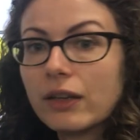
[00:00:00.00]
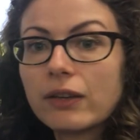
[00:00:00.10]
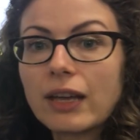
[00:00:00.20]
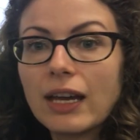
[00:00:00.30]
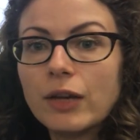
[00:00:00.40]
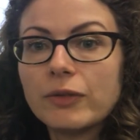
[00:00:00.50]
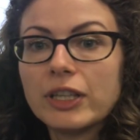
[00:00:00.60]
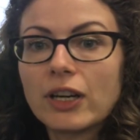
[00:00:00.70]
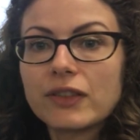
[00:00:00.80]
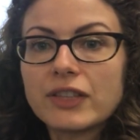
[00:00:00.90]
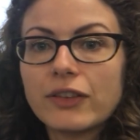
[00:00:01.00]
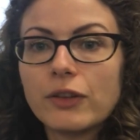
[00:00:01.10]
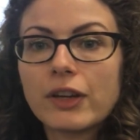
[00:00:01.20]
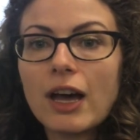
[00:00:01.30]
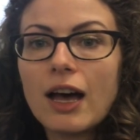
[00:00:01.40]
Okay, hopefully you can't see through
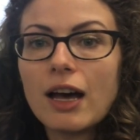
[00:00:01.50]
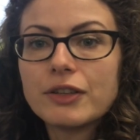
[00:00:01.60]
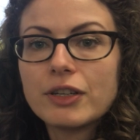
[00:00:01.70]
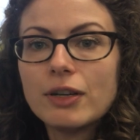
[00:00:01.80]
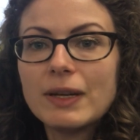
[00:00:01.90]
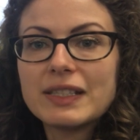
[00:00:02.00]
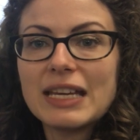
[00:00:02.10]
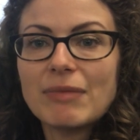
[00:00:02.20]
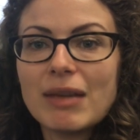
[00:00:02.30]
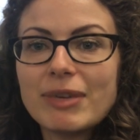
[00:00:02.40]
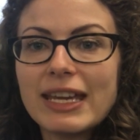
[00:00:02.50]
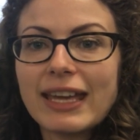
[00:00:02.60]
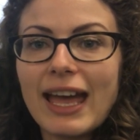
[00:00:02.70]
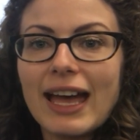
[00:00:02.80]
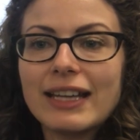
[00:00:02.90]
the card. Who is it? Maybe you
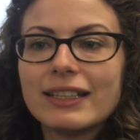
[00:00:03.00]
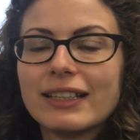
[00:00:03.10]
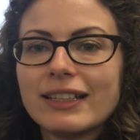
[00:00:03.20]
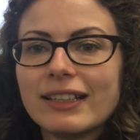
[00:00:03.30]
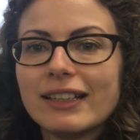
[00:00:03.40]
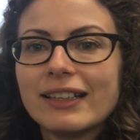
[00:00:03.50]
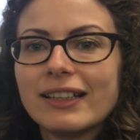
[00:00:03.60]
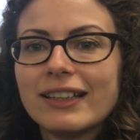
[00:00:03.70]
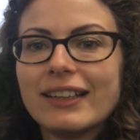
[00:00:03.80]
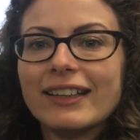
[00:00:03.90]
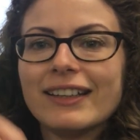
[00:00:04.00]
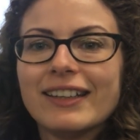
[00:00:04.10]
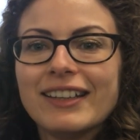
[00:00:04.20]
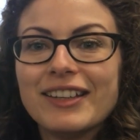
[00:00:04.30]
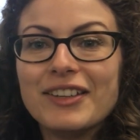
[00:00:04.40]
can.
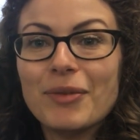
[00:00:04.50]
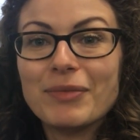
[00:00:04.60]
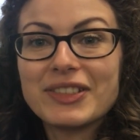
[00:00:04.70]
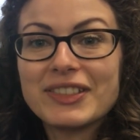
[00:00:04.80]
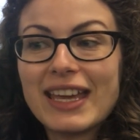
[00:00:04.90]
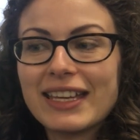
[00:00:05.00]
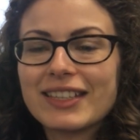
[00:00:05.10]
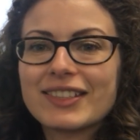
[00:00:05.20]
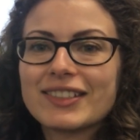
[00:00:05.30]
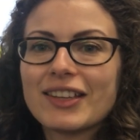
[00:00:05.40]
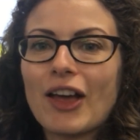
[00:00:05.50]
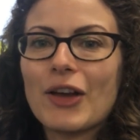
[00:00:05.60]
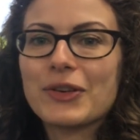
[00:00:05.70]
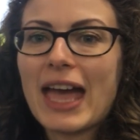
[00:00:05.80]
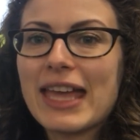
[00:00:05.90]
Number 6.
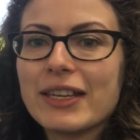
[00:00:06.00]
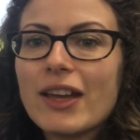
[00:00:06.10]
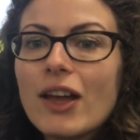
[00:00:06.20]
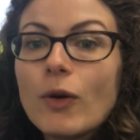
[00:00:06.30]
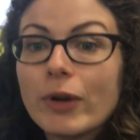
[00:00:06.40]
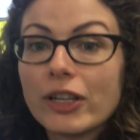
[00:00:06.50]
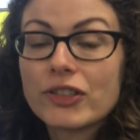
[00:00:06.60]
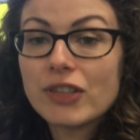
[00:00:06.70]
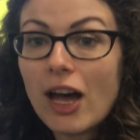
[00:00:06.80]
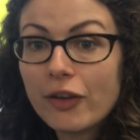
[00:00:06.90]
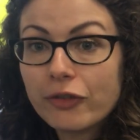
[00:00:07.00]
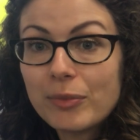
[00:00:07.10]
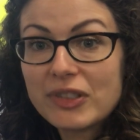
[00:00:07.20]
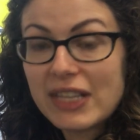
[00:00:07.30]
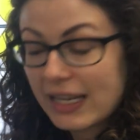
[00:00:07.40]
Okay, we're going to start
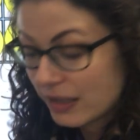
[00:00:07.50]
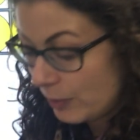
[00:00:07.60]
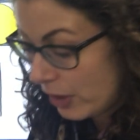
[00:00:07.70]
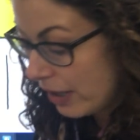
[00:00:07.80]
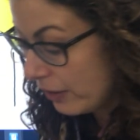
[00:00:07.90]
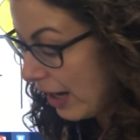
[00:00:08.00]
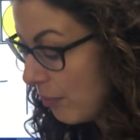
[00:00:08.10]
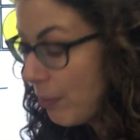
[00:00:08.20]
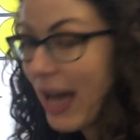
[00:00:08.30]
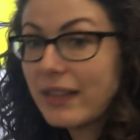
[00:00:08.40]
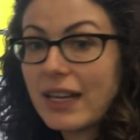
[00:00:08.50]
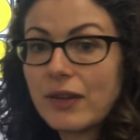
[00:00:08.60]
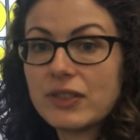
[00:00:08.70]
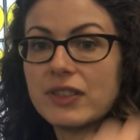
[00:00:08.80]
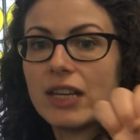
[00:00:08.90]
from 6 and we're going to count back
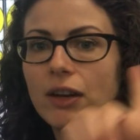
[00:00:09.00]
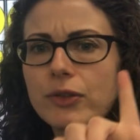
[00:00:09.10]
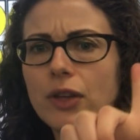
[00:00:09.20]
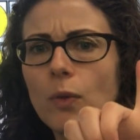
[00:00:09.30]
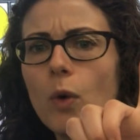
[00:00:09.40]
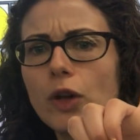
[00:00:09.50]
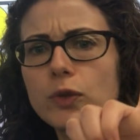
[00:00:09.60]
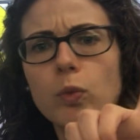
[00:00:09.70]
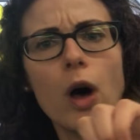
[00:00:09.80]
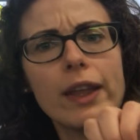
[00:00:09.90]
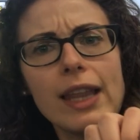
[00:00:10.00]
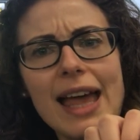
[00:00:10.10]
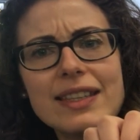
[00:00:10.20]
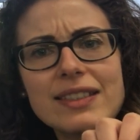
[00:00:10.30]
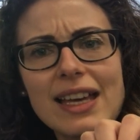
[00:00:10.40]
down to 0. So what's 1
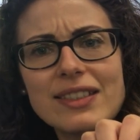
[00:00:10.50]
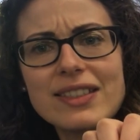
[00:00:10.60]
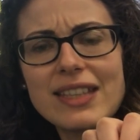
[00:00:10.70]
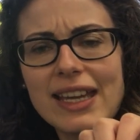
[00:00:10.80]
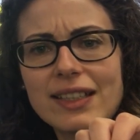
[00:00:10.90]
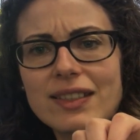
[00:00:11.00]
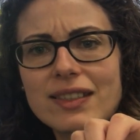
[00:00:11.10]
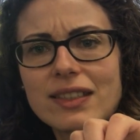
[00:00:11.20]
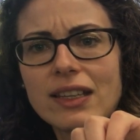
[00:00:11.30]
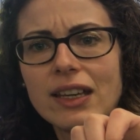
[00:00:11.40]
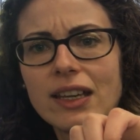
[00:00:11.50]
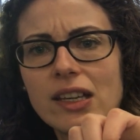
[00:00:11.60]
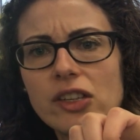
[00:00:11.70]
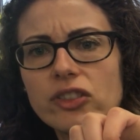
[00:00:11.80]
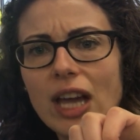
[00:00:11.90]
less than 6?
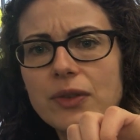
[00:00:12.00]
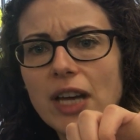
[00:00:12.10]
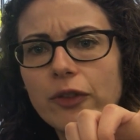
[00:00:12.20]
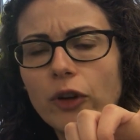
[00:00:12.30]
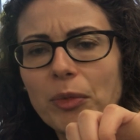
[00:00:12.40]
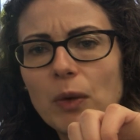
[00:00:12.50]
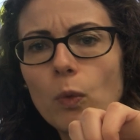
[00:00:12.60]
Shout out for me.